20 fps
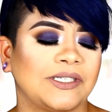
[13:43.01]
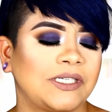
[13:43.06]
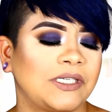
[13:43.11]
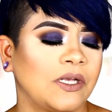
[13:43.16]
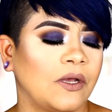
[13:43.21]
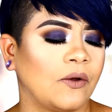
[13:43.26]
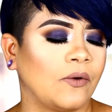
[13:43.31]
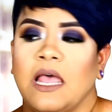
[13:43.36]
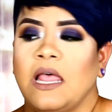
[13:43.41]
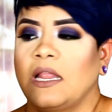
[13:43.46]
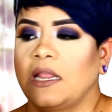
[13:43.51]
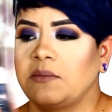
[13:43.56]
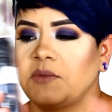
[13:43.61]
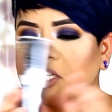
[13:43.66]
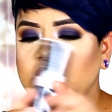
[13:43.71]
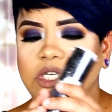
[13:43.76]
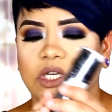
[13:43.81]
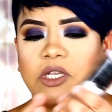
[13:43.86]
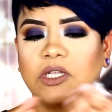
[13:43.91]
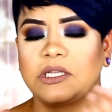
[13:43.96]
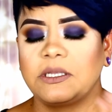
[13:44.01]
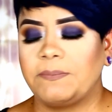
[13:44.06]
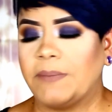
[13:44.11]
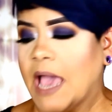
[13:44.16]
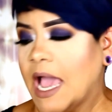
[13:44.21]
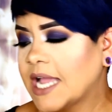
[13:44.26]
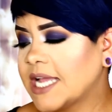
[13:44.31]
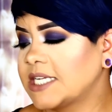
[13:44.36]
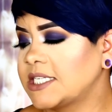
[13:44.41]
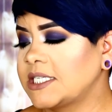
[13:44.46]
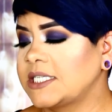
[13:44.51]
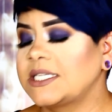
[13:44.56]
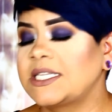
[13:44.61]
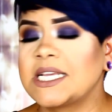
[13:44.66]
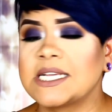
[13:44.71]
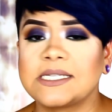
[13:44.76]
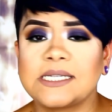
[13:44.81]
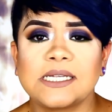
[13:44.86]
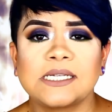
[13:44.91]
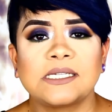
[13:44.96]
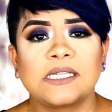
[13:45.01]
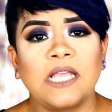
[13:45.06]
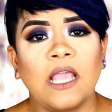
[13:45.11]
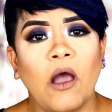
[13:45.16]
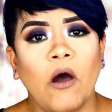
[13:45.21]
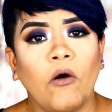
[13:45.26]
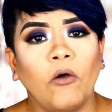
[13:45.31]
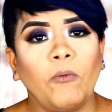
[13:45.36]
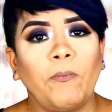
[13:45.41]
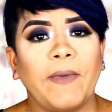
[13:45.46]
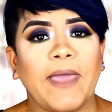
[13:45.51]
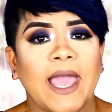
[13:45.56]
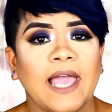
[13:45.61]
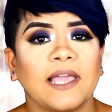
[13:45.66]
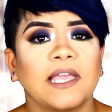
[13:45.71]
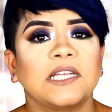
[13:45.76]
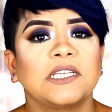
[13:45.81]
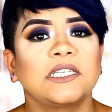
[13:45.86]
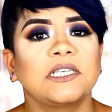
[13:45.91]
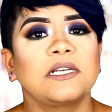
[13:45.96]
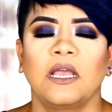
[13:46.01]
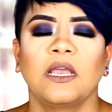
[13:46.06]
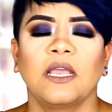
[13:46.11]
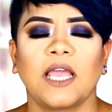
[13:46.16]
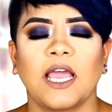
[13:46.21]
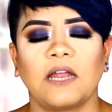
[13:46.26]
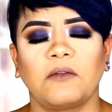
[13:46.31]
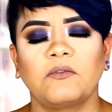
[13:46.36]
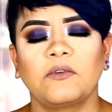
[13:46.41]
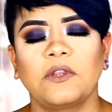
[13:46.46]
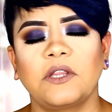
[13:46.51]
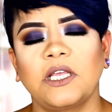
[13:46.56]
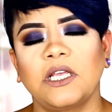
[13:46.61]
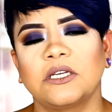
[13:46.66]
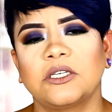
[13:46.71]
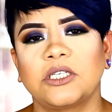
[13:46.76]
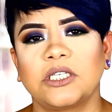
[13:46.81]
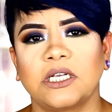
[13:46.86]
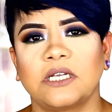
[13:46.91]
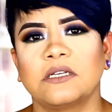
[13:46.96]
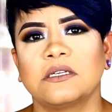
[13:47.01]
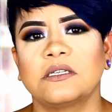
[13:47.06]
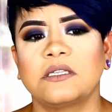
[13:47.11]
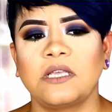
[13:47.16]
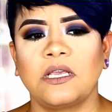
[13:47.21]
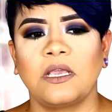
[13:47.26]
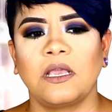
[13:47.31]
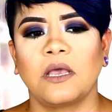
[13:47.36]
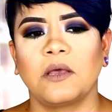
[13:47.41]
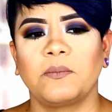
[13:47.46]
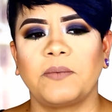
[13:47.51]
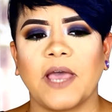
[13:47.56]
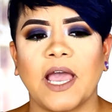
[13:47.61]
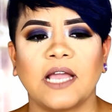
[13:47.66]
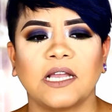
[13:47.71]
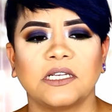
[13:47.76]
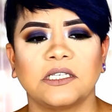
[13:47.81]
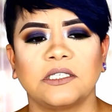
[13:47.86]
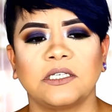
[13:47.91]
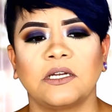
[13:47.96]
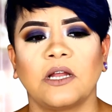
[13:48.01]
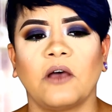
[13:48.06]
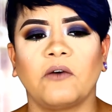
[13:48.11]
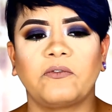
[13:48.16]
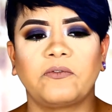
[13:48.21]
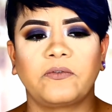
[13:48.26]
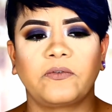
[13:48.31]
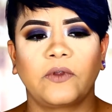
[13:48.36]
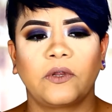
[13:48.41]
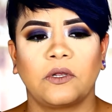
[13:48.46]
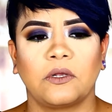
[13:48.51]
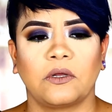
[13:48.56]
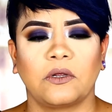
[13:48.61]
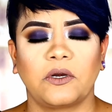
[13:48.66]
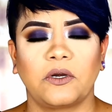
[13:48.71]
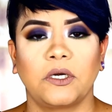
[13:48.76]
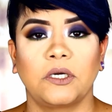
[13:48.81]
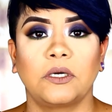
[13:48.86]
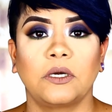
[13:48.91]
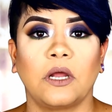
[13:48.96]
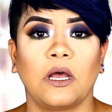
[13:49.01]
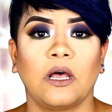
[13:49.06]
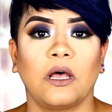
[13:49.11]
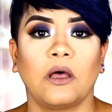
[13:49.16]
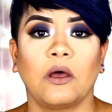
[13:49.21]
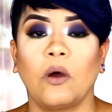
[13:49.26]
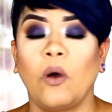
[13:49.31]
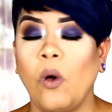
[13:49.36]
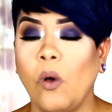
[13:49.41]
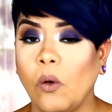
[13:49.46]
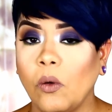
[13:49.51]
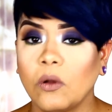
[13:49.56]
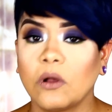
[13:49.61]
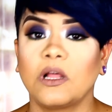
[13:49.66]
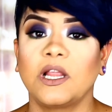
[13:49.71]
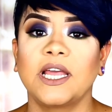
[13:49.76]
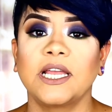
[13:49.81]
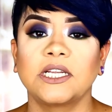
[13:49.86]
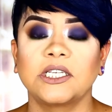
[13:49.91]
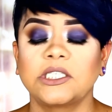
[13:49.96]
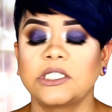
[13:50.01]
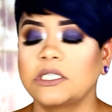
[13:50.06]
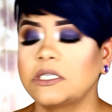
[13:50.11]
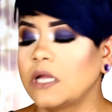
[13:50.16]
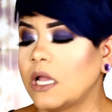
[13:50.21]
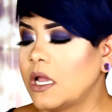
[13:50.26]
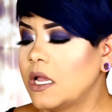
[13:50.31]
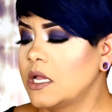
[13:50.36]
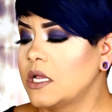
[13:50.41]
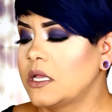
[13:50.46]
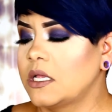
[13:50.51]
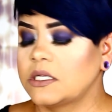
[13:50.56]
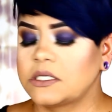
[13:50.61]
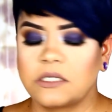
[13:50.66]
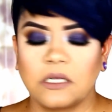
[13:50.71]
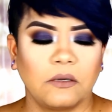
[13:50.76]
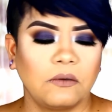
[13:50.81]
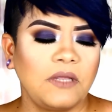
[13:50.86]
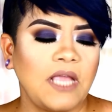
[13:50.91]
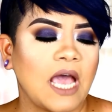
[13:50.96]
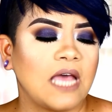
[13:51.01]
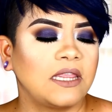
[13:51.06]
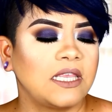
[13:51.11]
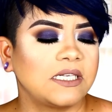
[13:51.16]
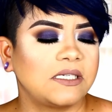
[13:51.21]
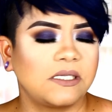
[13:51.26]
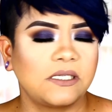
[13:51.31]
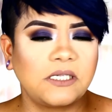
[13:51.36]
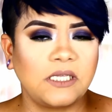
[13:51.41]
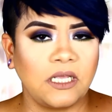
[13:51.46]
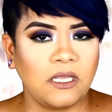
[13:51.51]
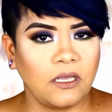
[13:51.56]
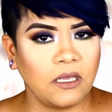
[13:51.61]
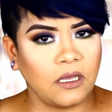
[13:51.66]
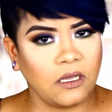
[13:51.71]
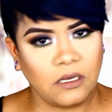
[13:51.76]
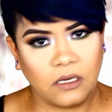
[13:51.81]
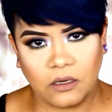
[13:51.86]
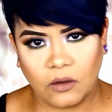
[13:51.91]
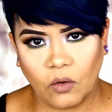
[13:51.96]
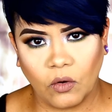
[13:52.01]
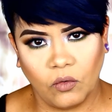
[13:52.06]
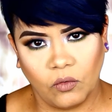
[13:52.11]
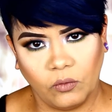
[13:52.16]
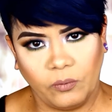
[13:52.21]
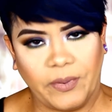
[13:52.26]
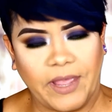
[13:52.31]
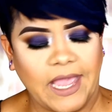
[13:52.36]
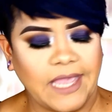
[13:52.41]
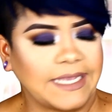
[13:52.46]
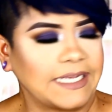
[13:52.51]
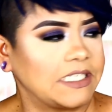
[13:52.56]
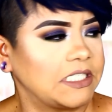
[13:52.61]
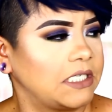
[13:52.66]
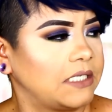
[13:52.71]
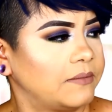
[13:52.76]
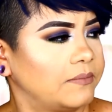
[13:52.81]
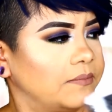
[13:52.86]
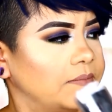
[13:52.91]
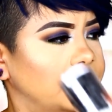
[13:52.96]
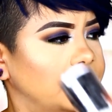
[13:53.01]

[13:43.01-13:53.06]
So let me show you the packaging. This is the old packaging. Kat Von D changed the packaging of her whole collection. So yeah, this is the old packaging.